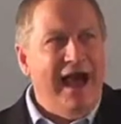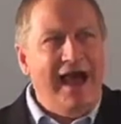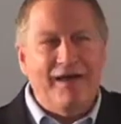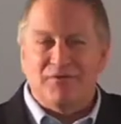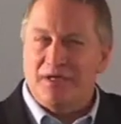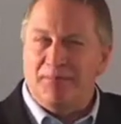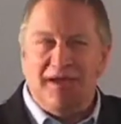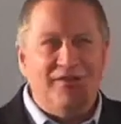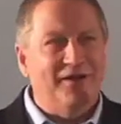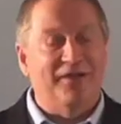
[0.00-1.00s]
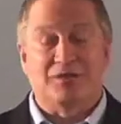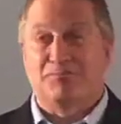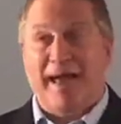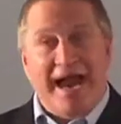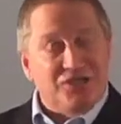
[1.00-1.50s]
I have something in there that's
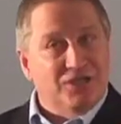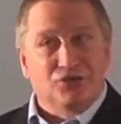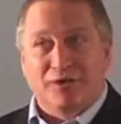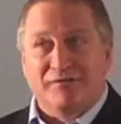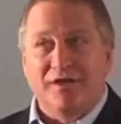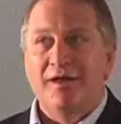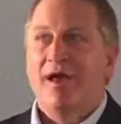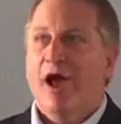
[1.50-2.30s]
passion driven